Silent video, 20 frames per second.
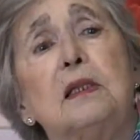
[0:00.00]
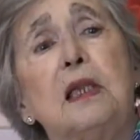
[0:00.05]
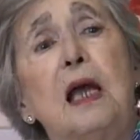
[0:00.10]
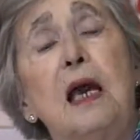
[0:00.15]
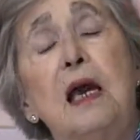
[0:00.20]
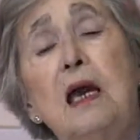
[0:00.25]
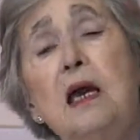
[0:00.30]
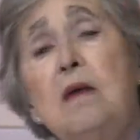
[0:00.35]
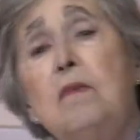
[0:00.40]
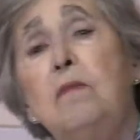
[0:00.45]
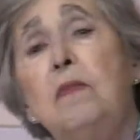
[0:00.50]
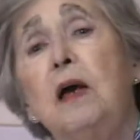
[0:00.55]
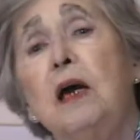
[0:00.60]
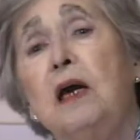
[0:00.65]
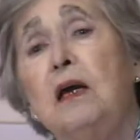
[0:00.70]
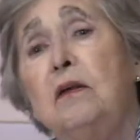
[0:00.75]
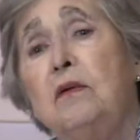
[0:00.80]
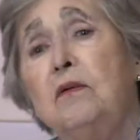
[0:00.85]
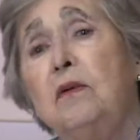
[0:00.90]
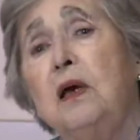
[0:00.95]
tame
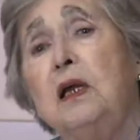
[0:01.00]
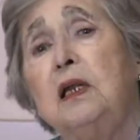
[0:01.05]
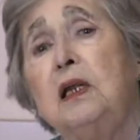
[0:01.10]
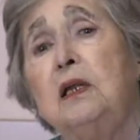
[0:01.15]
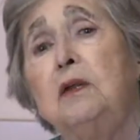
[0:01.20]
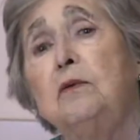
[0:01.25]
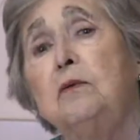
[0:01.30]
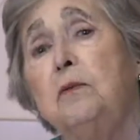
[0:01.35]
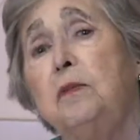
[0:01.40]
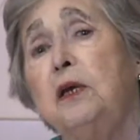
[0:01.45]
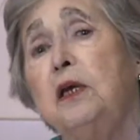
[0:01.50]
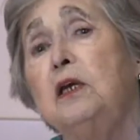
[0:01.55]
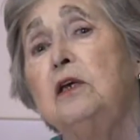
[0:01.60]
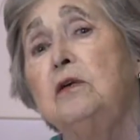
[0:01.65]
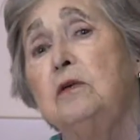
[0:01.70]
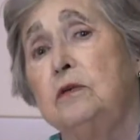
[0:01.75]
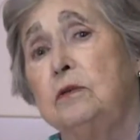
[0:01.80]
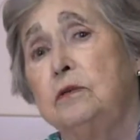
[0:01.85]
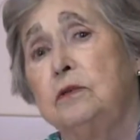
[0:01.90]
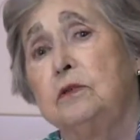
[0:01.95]
and ready to be
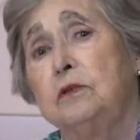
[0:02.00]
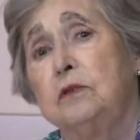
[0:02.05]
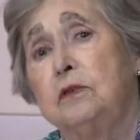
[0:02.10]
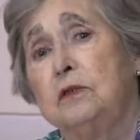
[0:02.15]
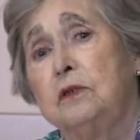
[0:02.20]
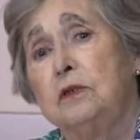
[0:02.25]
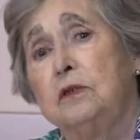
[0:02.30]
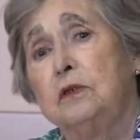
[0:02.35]
used.